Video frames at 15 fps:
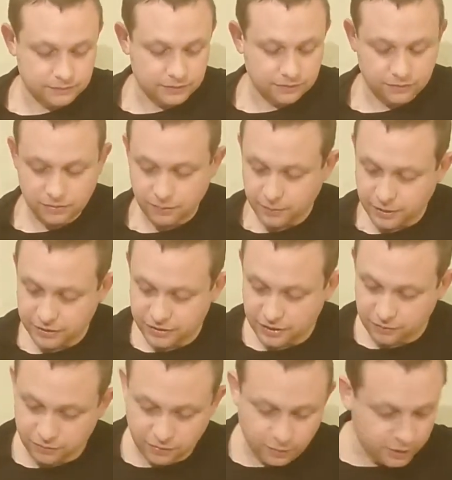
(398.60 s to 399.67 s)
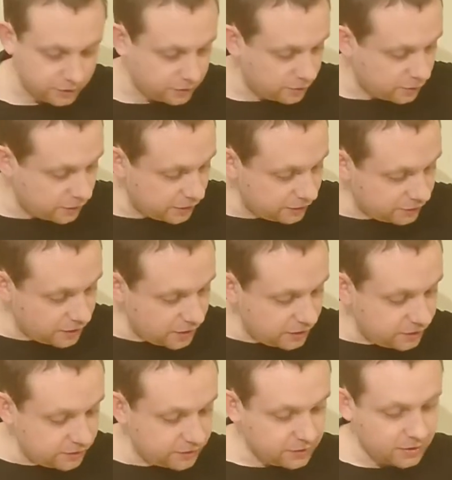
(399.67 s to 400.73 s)
there's not much else I want to do on this
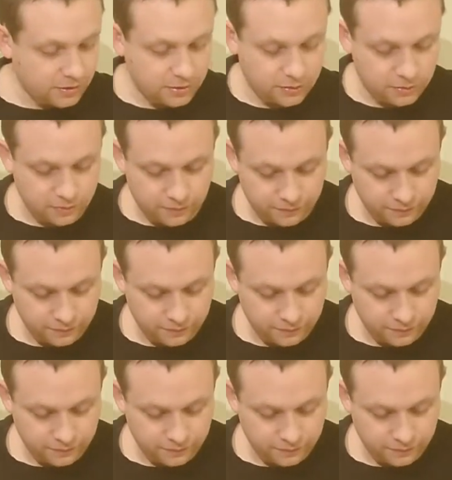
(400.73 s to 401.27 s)
side. So